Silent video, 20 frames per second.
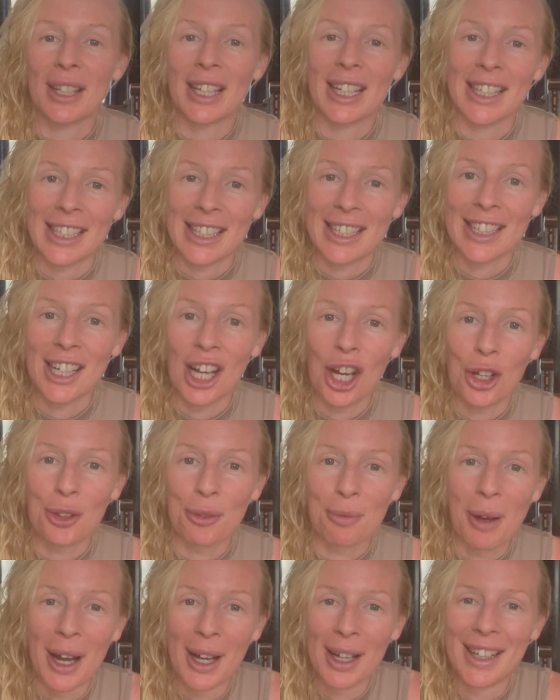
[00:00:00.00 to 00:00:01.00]
clearly
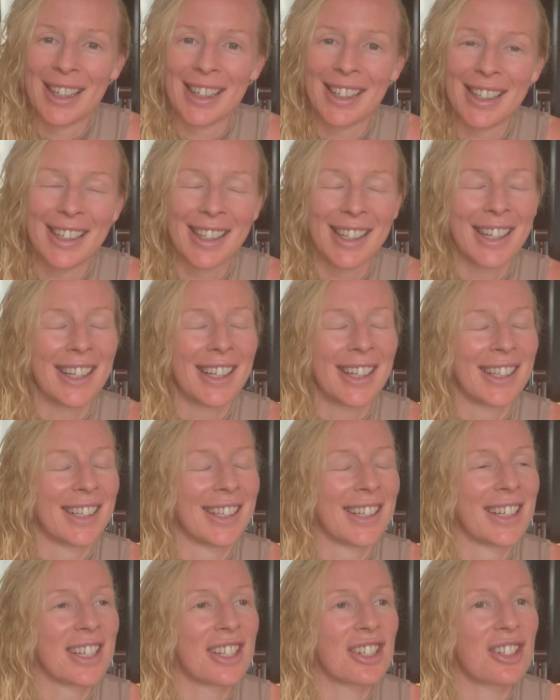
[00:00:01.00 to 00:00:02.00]
home.
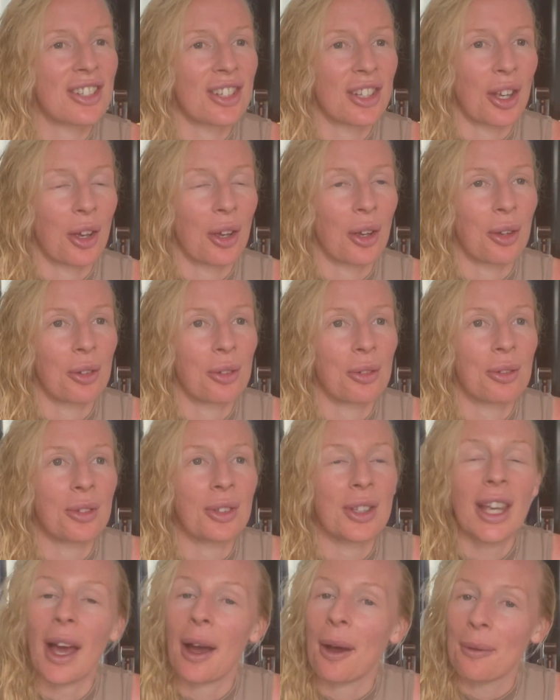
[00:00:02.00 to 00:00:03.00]
So
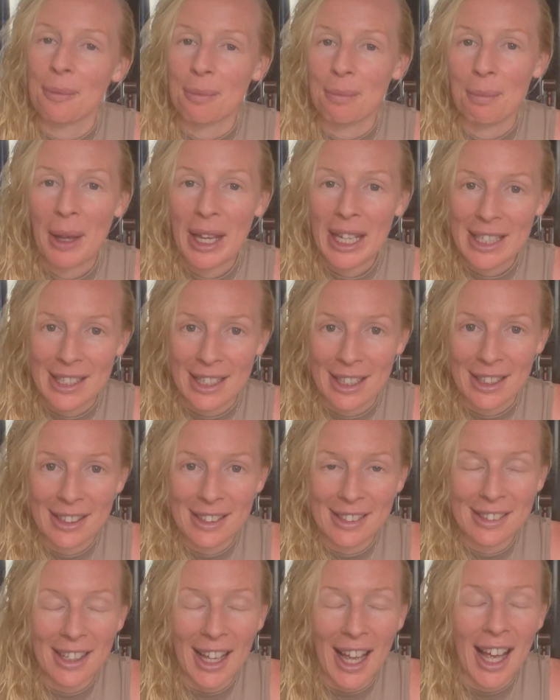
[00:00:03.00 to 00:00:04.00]
yeah, made it.
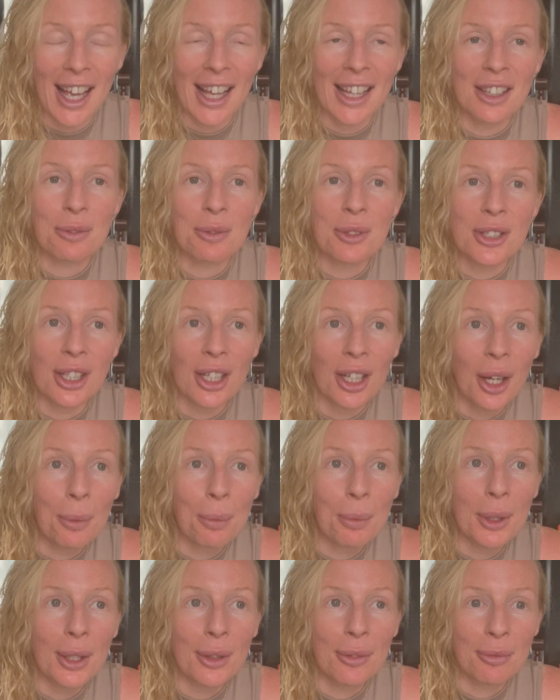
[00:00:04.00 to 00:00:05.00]
And there was a
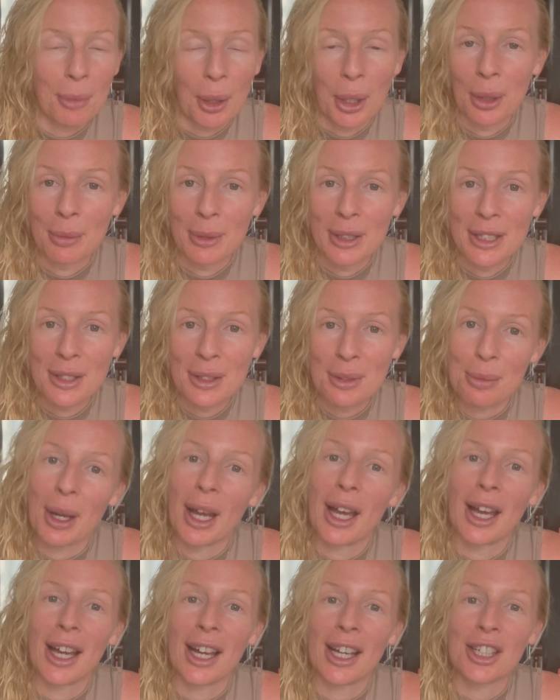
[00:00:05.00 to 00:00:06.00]
couple of moments
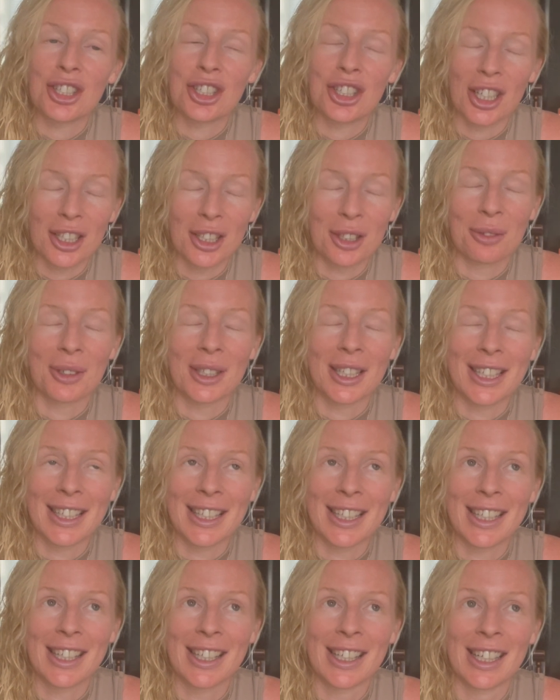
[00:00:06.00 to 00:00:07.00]
where I
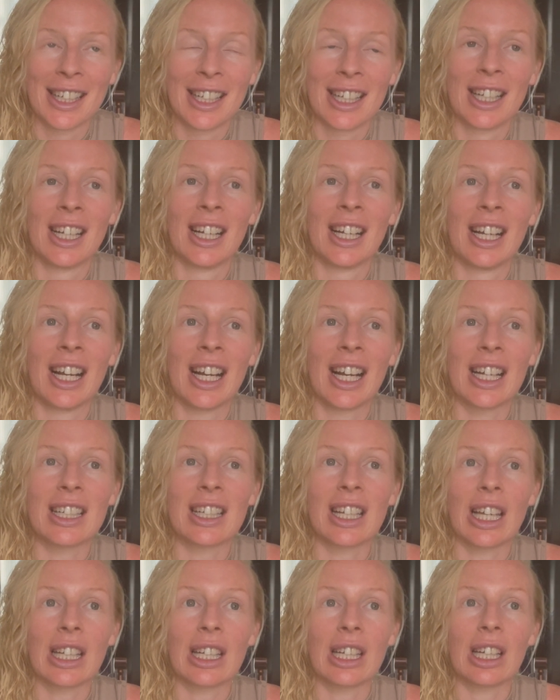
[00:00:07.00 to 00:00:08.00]
genuinely had
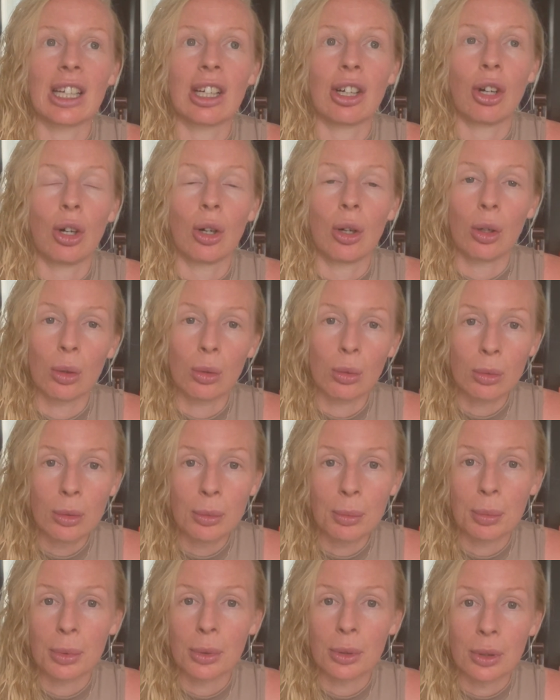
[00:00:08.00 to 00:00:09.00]
like
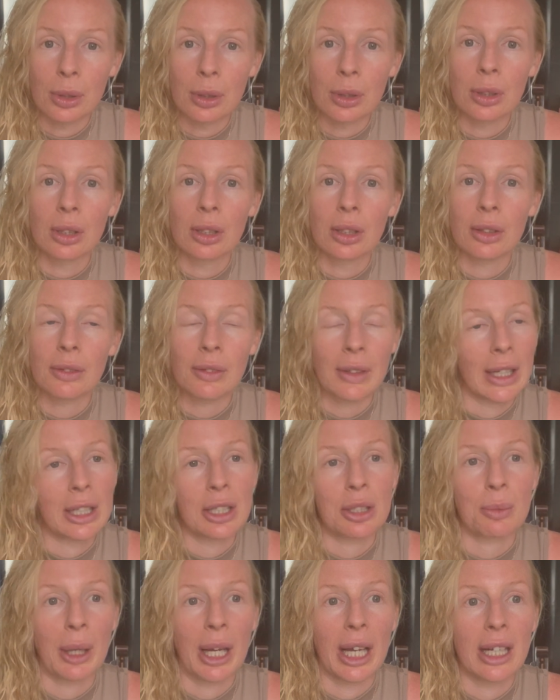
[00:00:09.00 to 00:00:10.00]
horrible
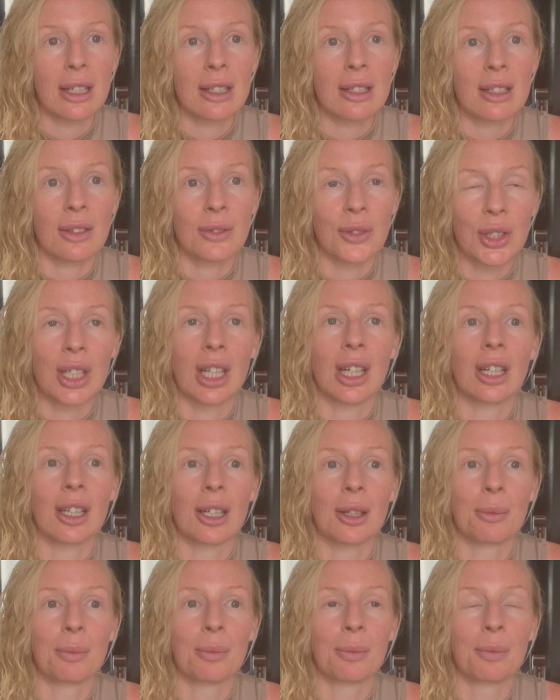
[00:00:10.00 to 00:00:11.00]
flashbacks of a
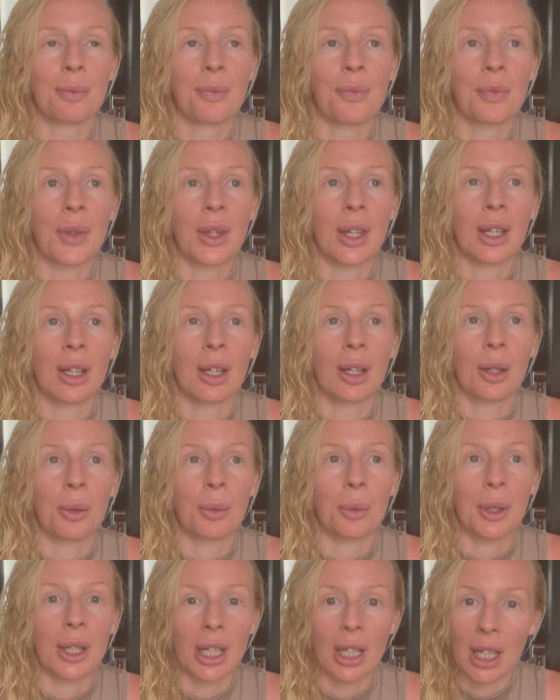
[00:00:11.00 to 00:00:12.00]
time
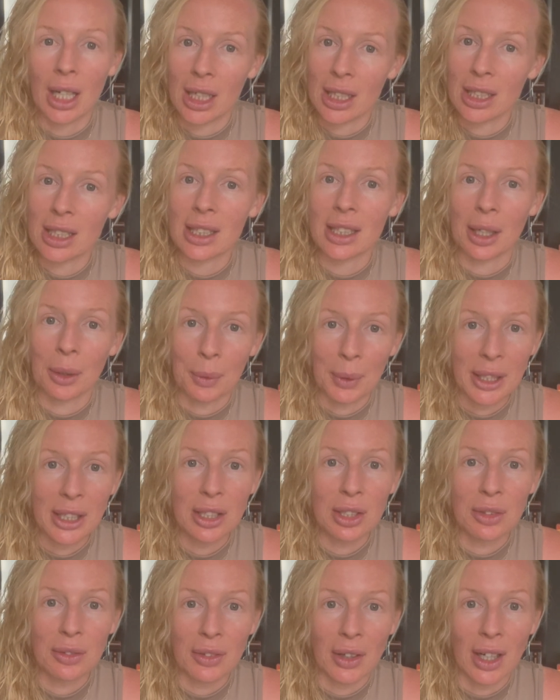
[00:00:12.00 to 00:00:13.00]
when I hiked out way
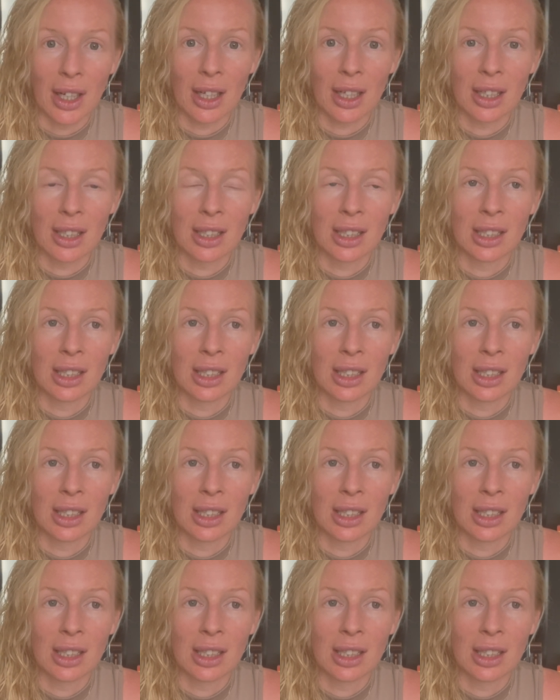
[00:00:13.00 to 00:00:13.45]
too far,